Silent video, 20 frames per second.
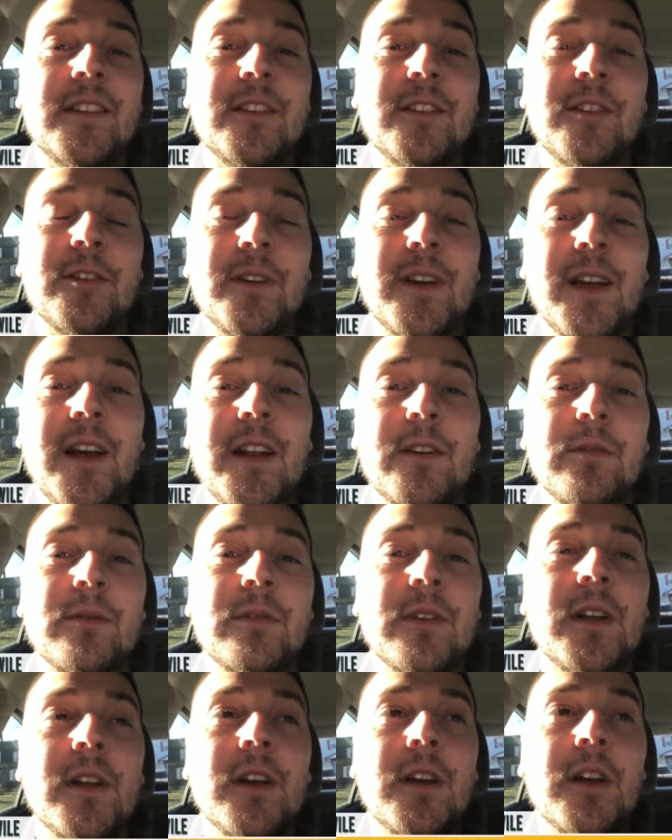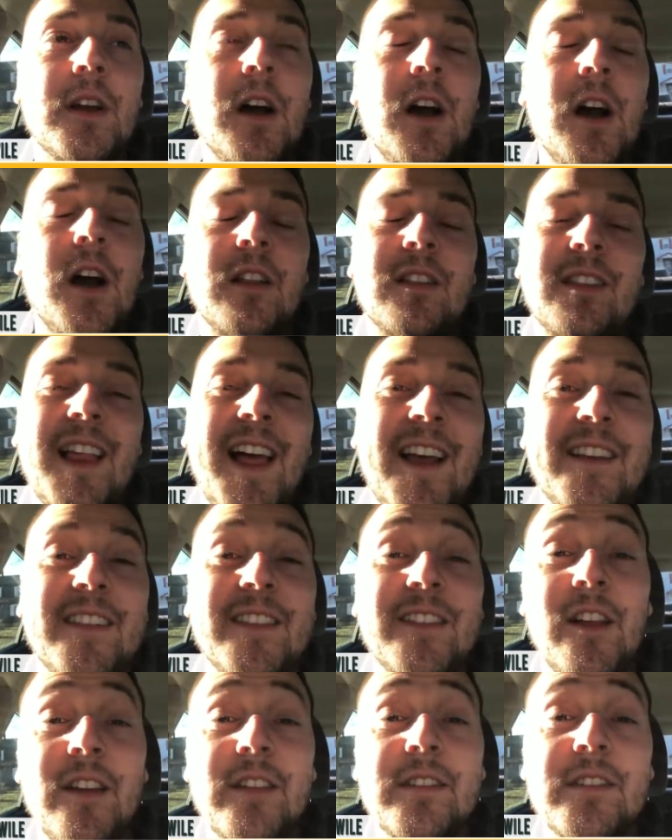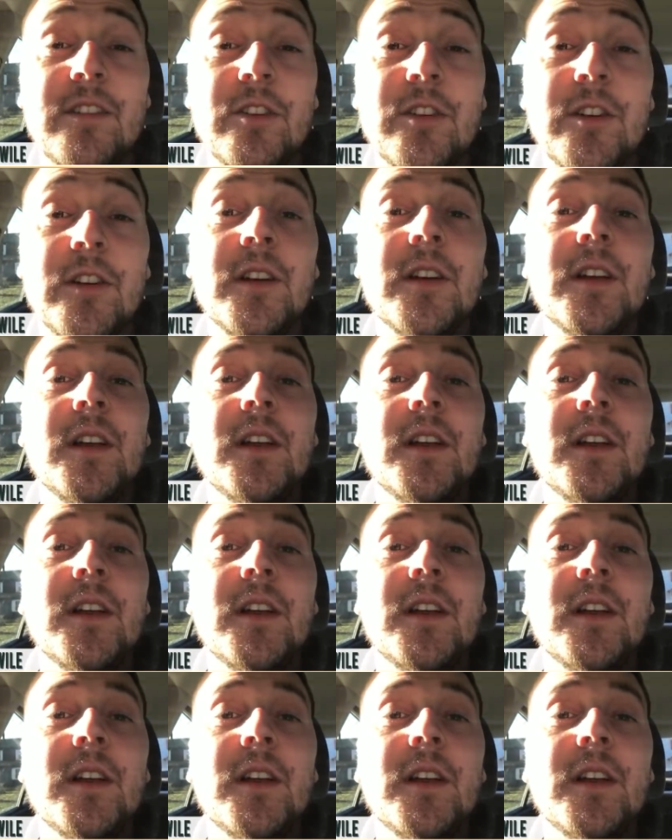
you know, kind of uh, lackluster